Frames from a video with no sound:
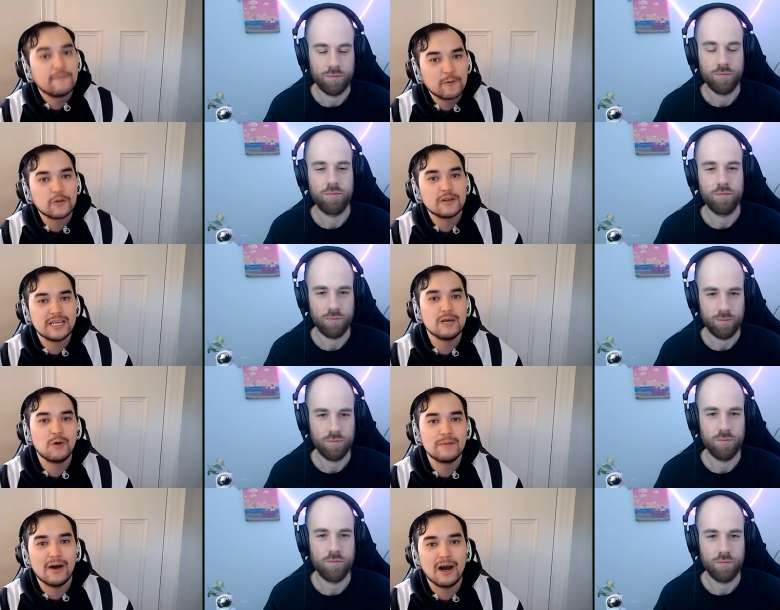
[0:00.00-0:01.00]
Speaker 1: for the
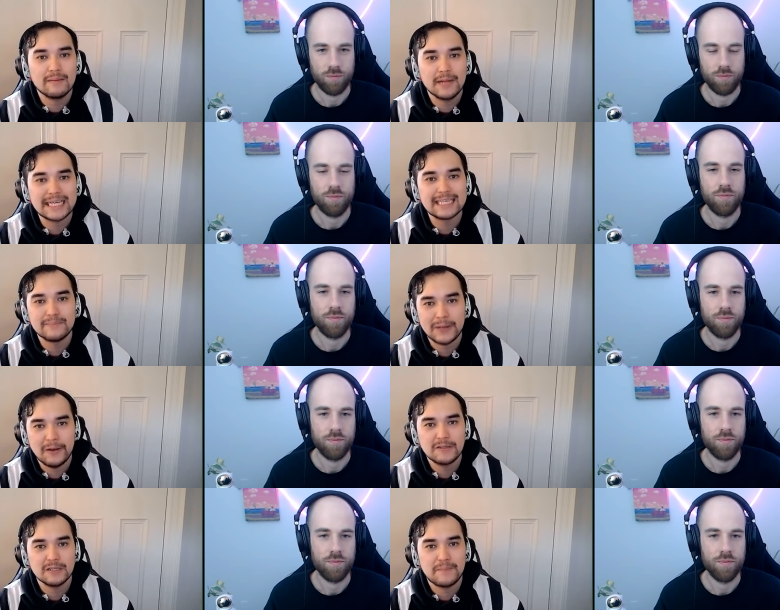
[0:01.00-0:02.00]
T1 bottom lane
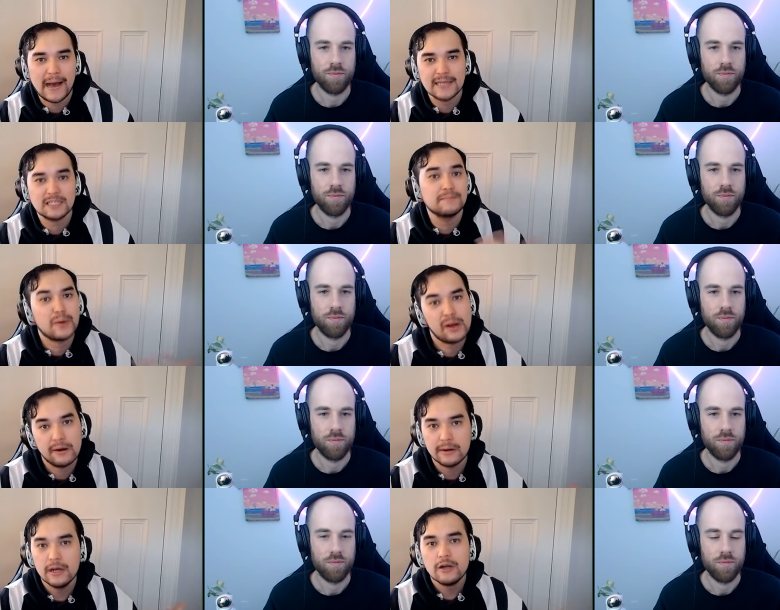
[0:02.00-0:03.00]
compared to the past,
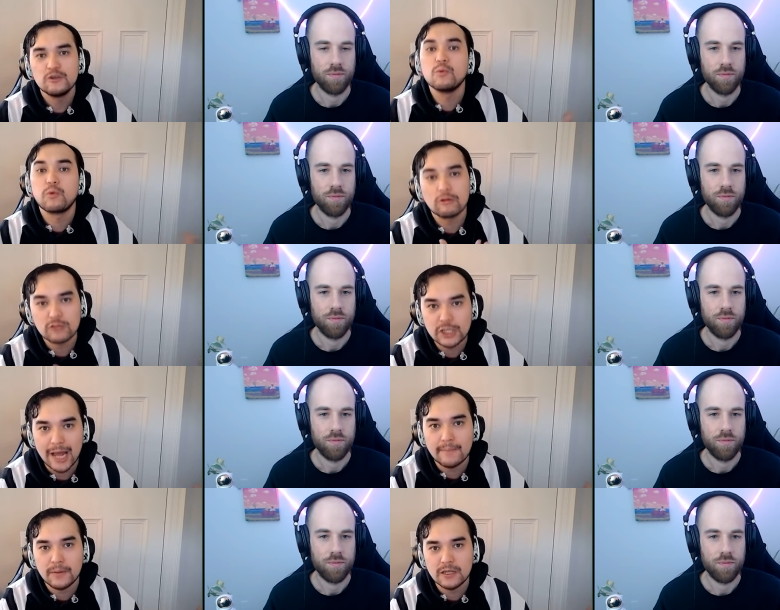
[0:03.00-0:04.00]
compared to the world
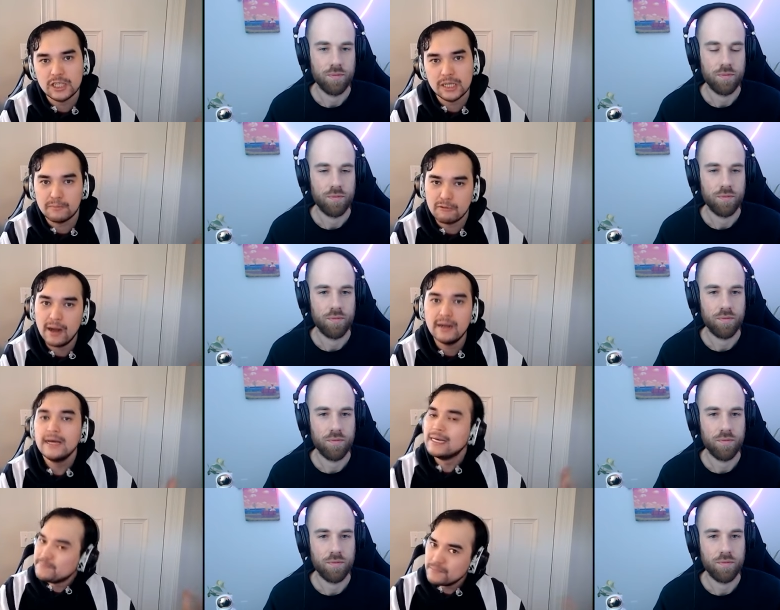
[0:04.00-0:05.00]
championship run.
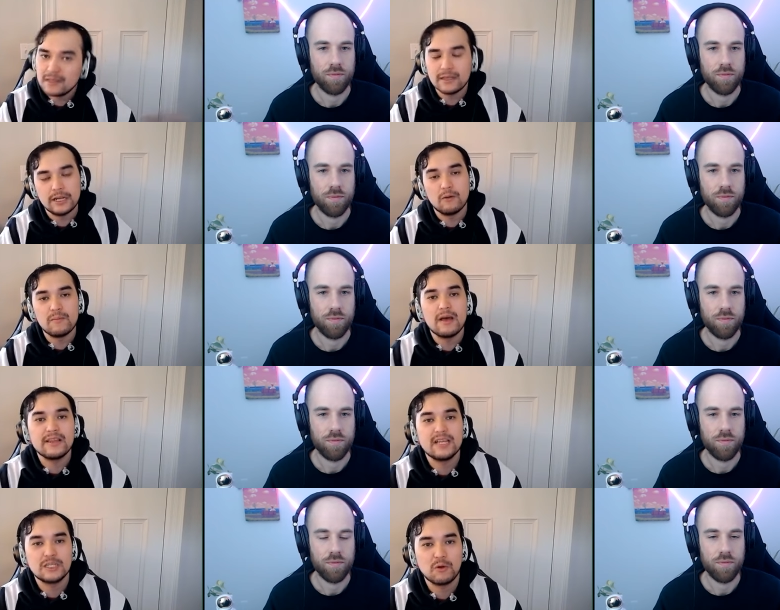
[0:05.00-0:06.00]
You know,
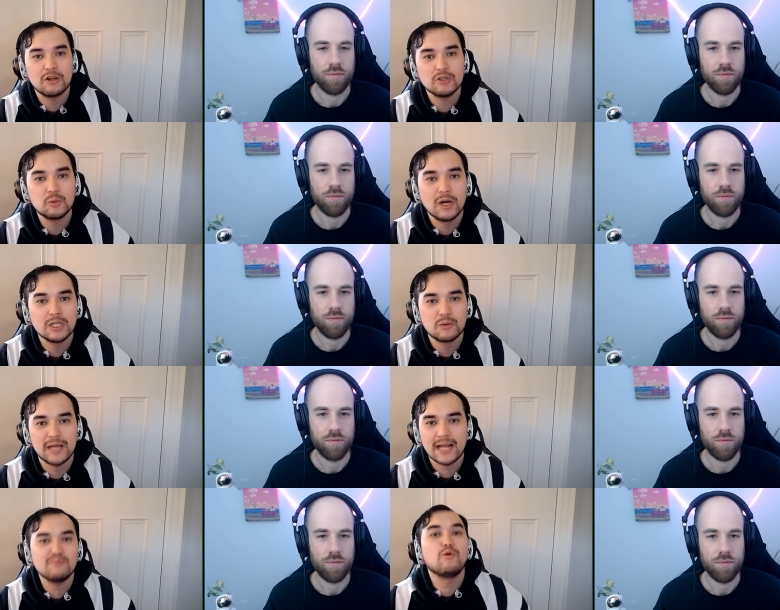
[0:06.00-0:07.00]
eh, that's one of those ones where
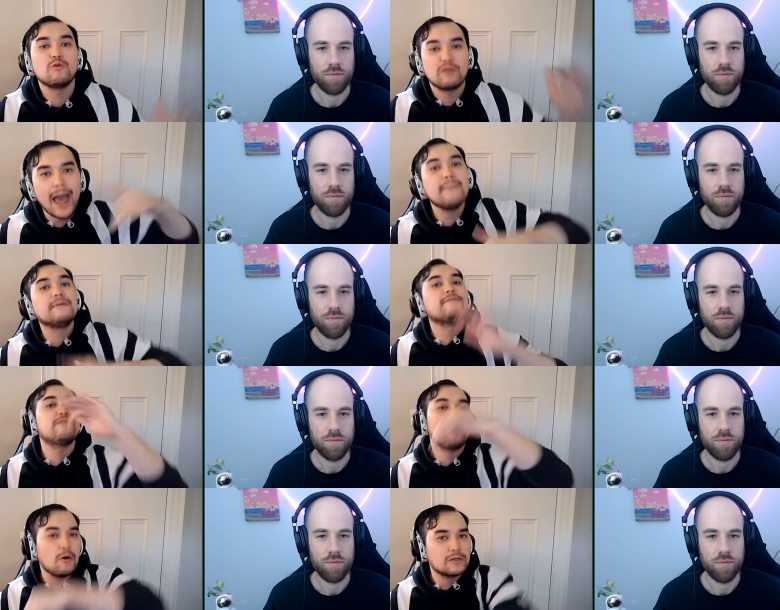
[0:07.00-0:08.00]
that will ebb and
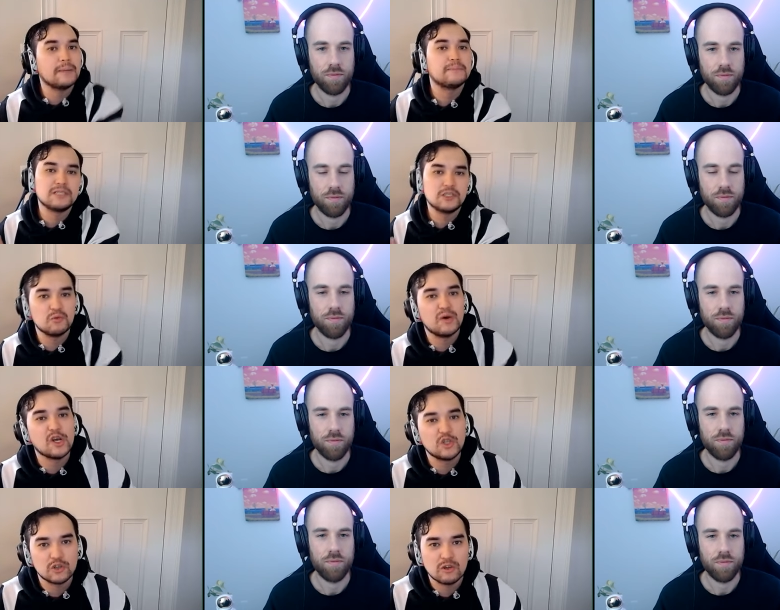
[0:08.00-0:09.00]
flow type of
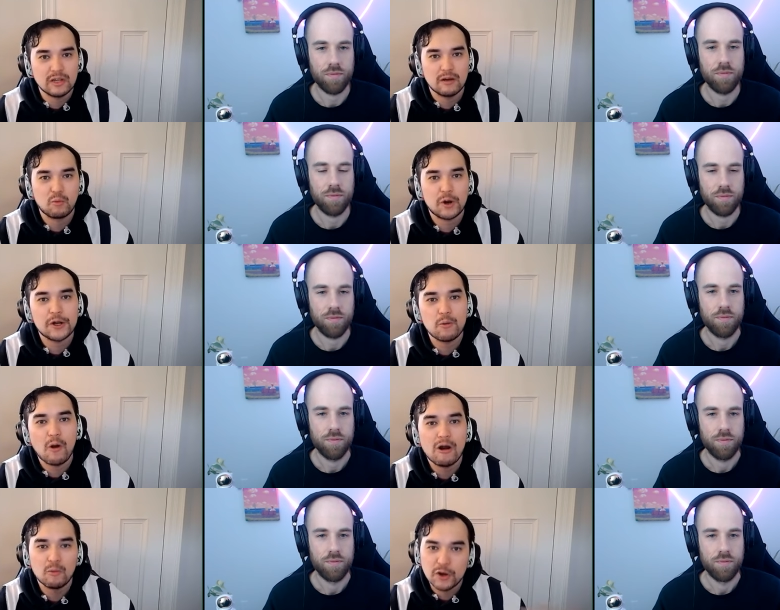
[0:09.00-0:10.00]
situationally on where you
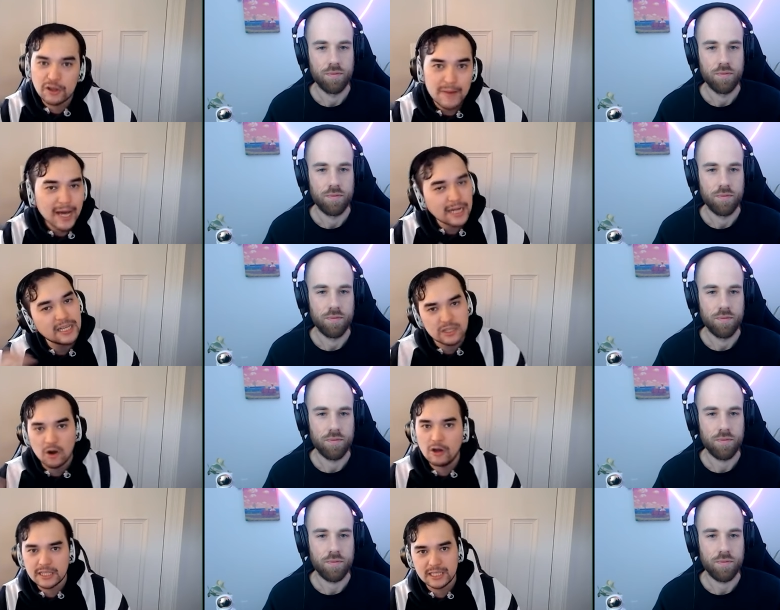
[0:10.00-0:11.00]
are and where the meta is and
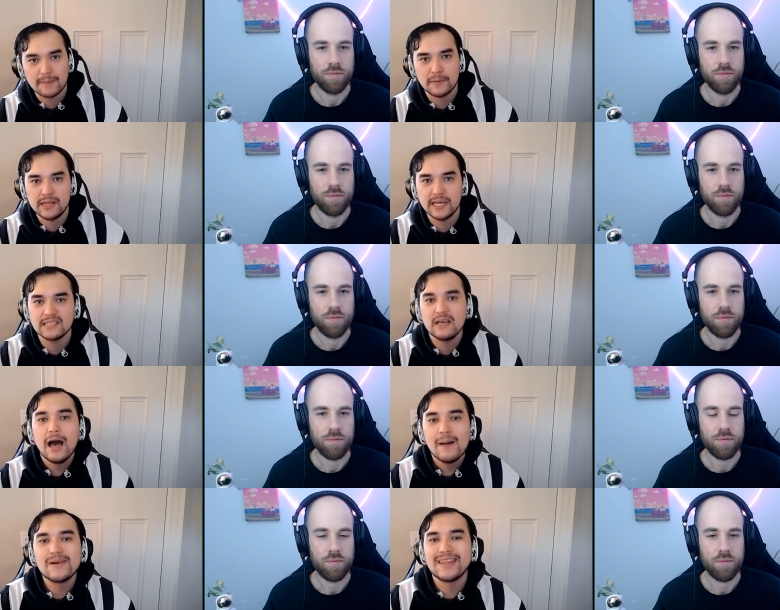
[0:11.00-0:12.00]
all these type of things.
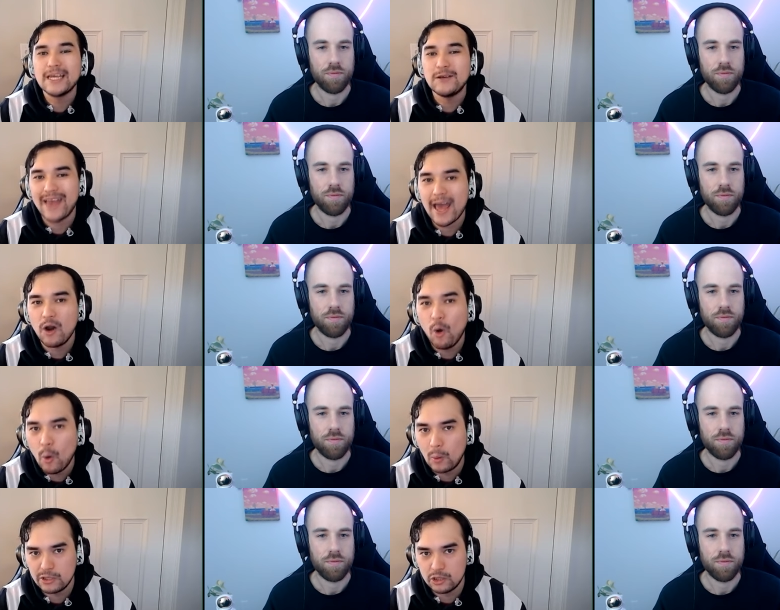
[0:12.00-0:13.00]
But I think you can
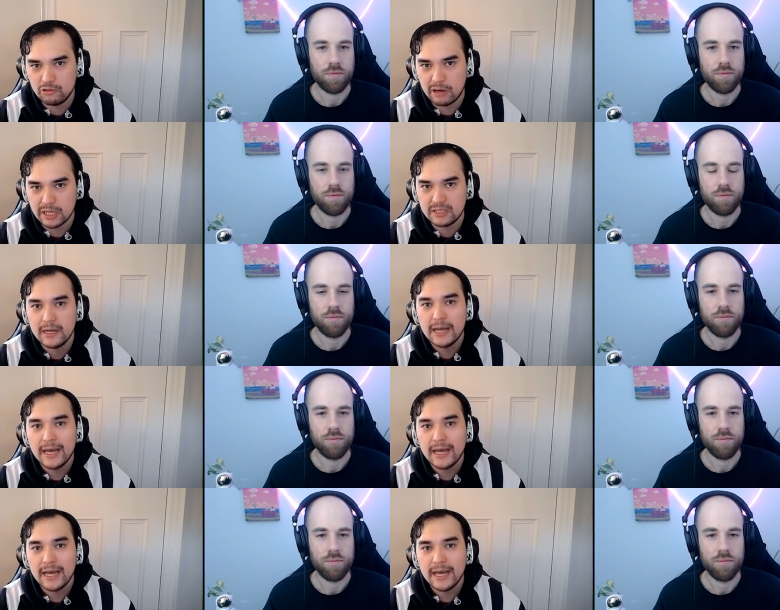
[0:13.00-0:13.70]
always trust